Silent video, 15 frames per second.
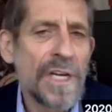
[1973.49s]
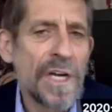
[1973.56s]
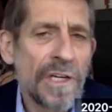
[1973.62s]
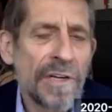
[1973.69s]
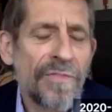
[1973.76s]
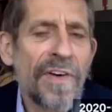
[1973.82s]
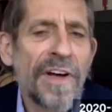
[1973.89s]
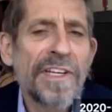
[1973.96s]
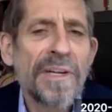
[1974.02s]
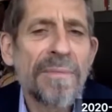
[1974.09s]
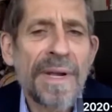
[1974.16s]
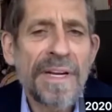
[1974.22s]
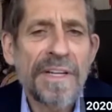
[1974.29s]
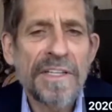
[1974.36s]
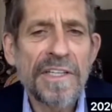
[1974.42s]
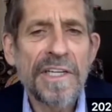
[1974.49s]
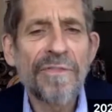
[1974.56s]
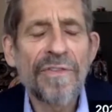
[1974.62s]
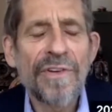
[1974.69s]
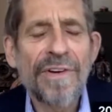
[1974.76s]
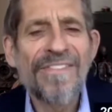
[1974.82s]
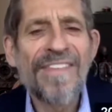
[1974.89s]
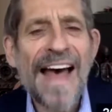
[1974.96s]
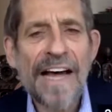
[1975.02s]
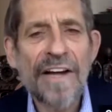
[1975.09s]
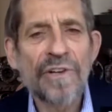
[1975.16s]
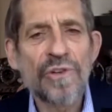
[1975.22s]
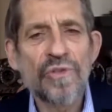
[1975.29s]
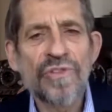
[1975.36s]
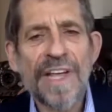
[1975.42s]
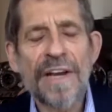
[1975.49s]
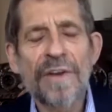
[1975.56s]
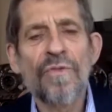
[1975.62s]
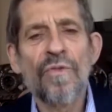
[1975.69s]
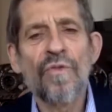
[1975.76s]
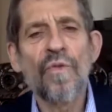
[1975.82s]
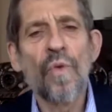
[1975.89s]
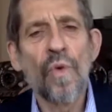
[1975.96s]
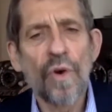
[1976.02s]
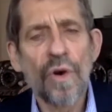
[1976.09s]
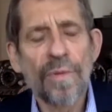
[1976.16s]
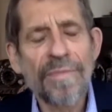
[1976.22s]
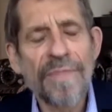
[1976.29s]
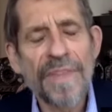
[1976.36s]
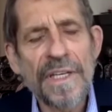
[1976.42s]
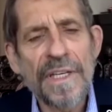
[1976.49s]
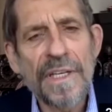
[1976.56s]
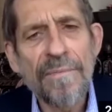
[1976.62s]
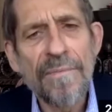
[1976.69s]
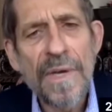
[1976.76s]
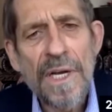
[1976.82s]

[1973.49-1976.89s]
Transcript: the fundamentally different values that informed the